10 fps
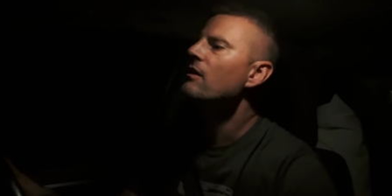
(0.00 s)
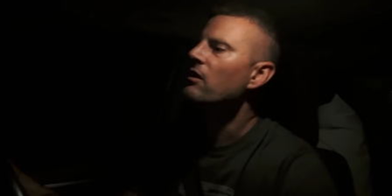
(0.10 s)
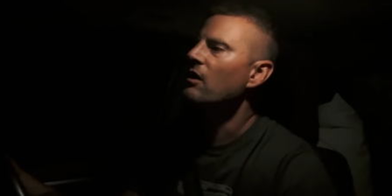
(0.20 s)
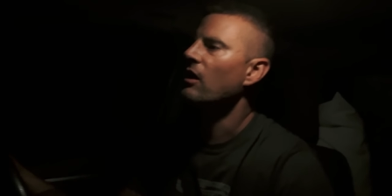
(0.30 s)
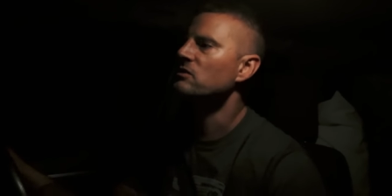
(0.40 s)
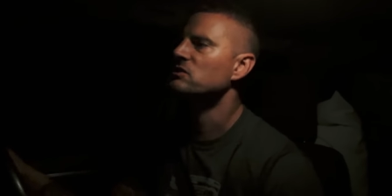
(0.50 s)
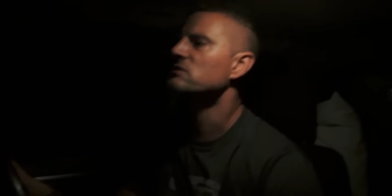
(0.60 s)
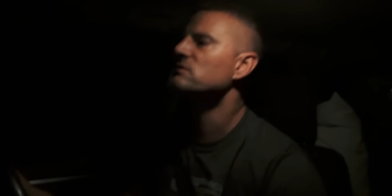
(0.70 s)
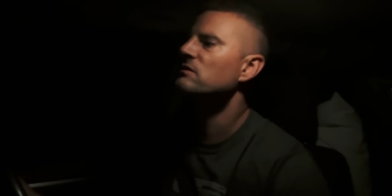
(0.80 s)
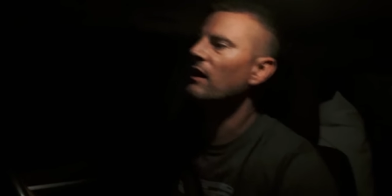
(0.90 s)
you know,
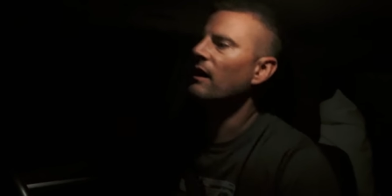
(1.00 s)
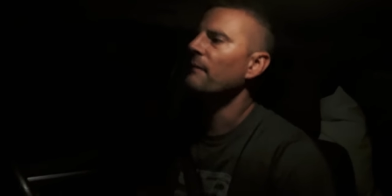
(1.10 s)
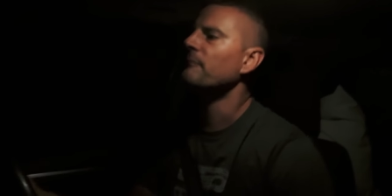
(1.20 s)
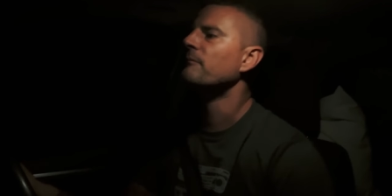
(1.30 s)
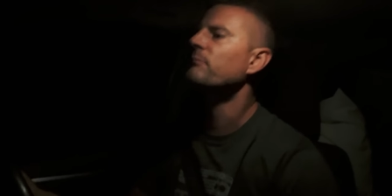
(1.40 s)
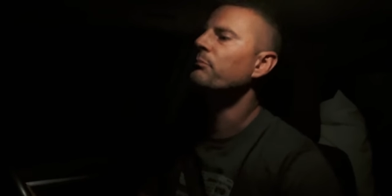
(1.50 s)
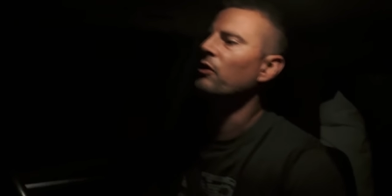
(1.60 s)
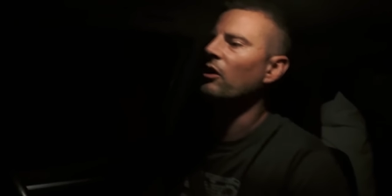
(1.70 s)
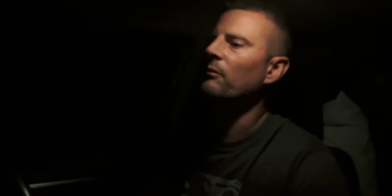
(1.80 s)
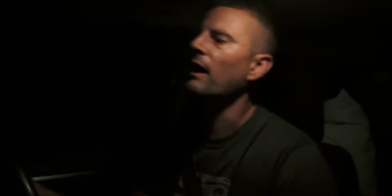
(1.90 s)
just um,
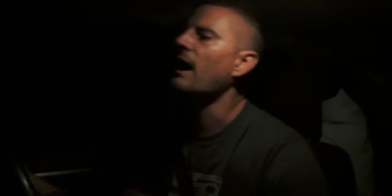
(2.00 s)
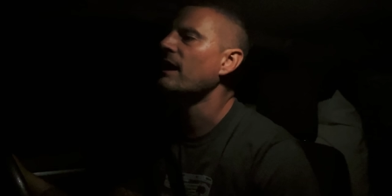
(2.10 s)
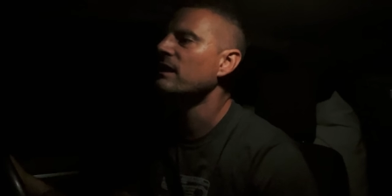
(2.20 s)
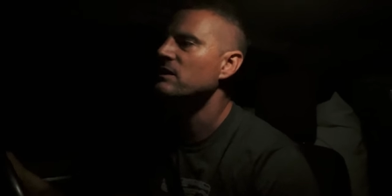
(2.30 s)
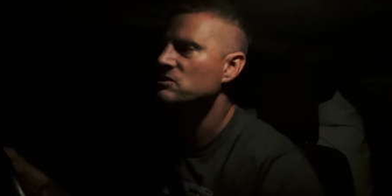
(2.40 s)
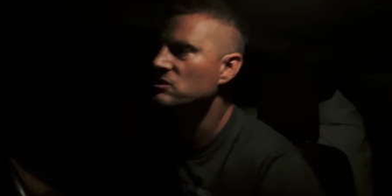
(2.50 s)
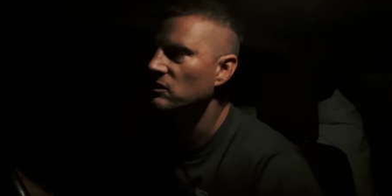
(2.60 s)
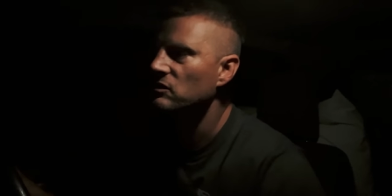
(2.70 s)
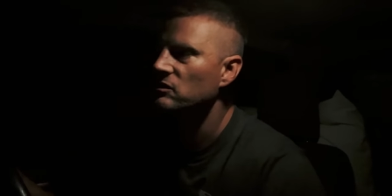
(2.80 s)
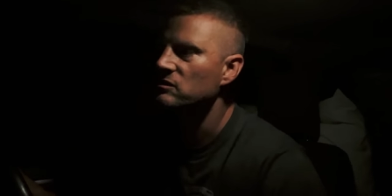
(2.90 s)
put on my hiking
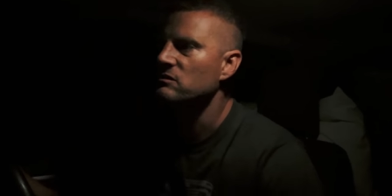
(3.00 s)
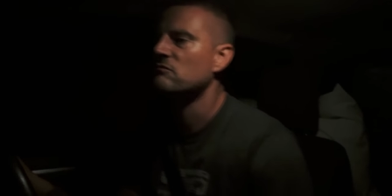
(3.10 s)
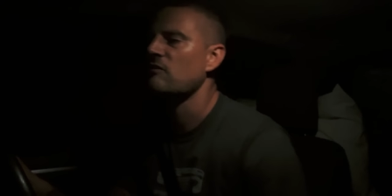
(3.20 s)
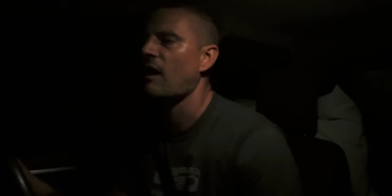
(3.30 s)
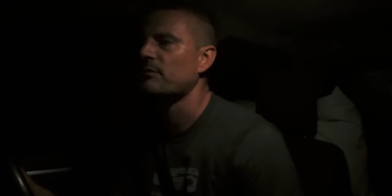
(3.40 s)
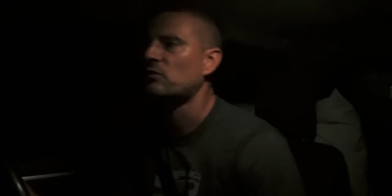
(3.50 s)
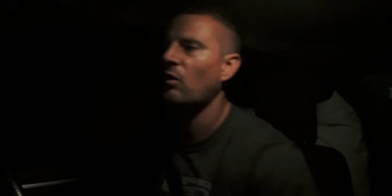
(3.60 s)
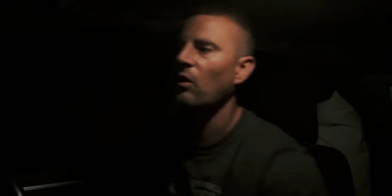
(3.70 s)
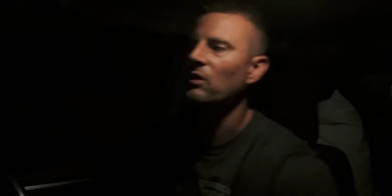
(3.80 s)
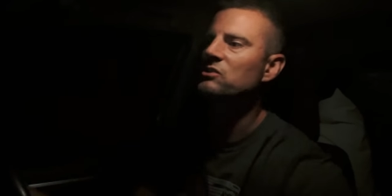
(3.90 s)
shoes, grab a
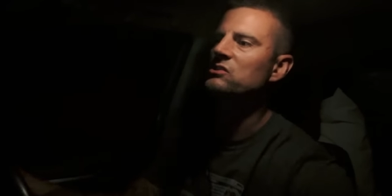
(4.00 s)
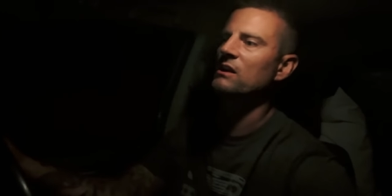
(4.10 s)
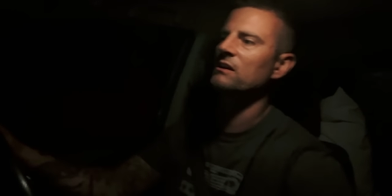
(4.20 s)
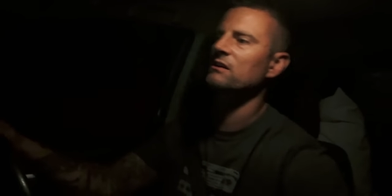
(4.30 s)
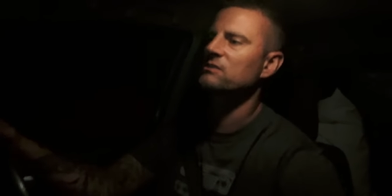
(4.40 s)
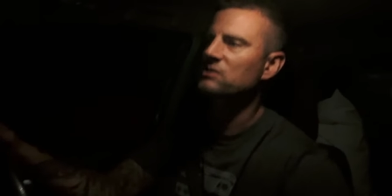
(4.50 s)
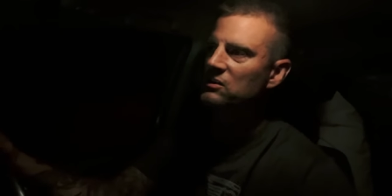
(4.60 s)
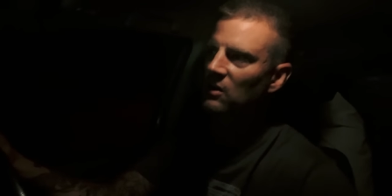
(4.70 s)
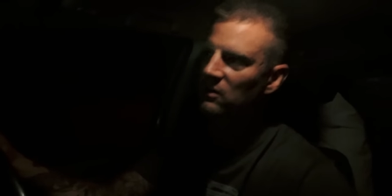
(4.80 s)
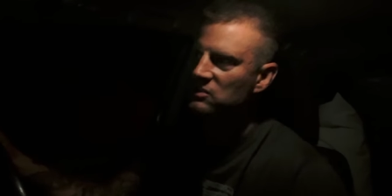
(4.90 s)
torch and just
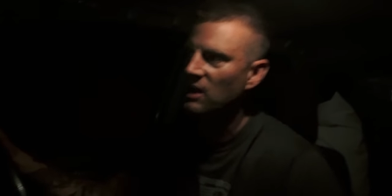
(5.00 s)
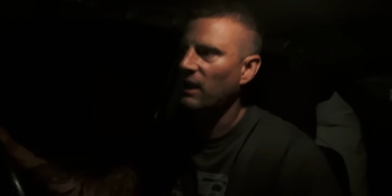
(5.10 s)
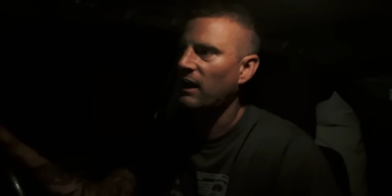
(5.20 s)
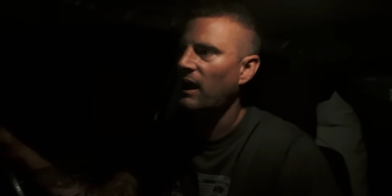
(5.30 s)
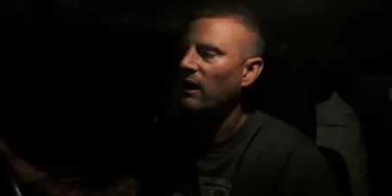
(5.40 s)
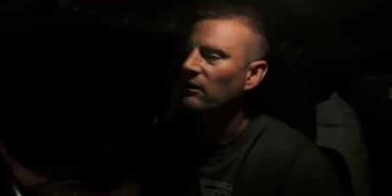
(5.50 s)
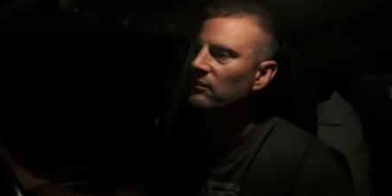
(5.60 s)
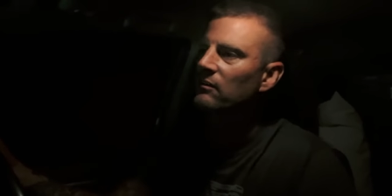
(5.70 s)
go and check it out.